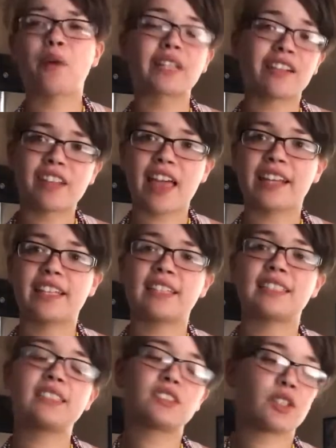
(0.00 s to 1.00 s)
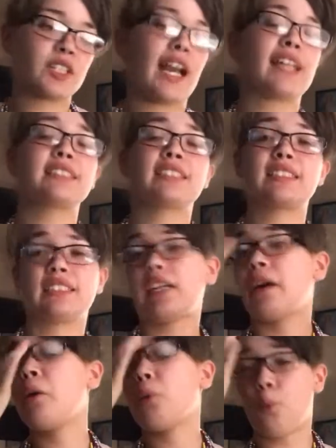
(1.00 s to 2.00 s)
whatever that is, so you guys could
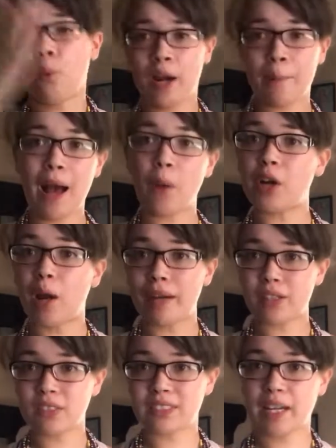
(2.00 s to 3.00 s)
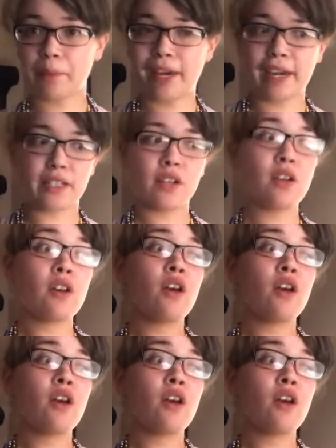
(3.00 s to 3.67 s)
see where I'm at with all my goals that I made